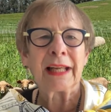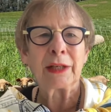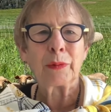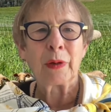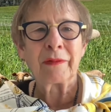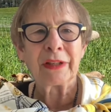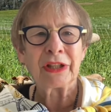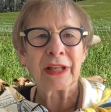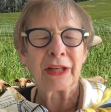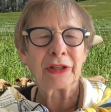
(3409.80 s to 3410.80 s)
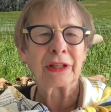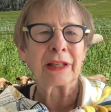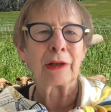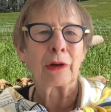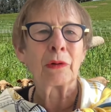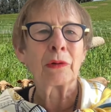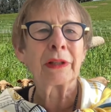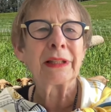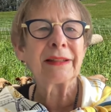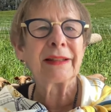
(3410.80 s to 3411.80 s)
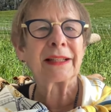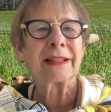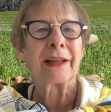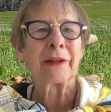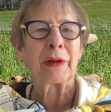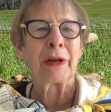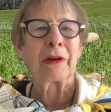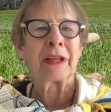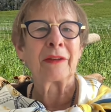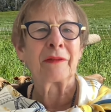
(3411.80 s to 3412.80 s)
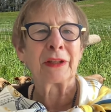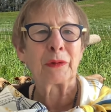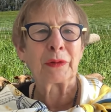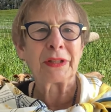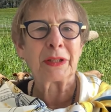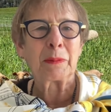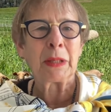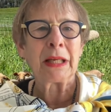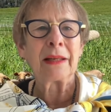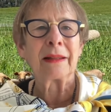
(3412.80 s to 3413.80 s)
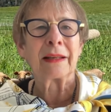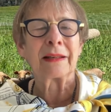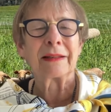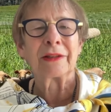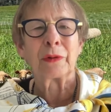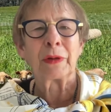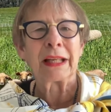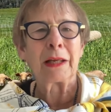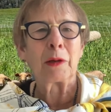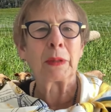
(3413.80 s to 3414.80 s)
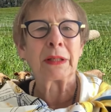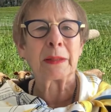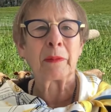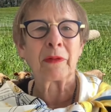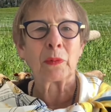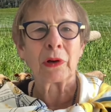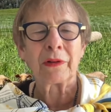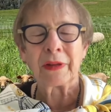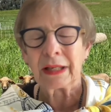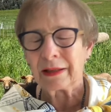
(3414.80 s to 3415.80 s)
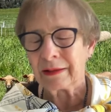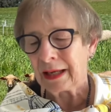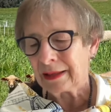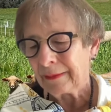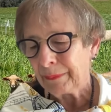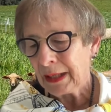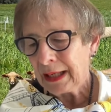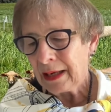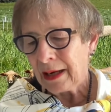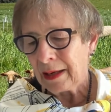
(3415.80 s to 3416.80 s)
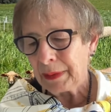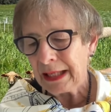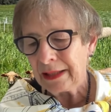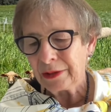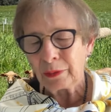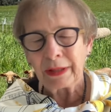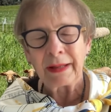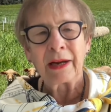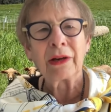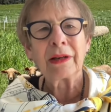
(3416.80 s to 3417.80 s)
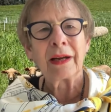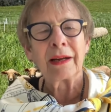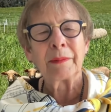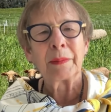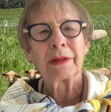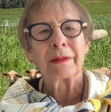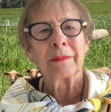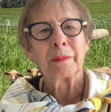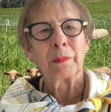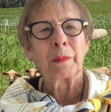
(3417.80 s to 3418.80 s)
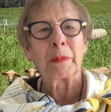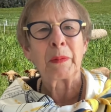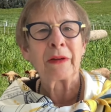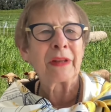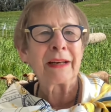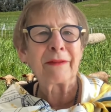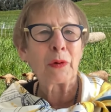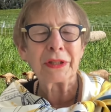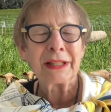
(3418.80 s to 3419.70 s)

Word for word: my husband's very involved in K-12 education in Oakland. That's another area of interest to me. That joining him in some of the work that that um, he is doing there will be part of it. And of course,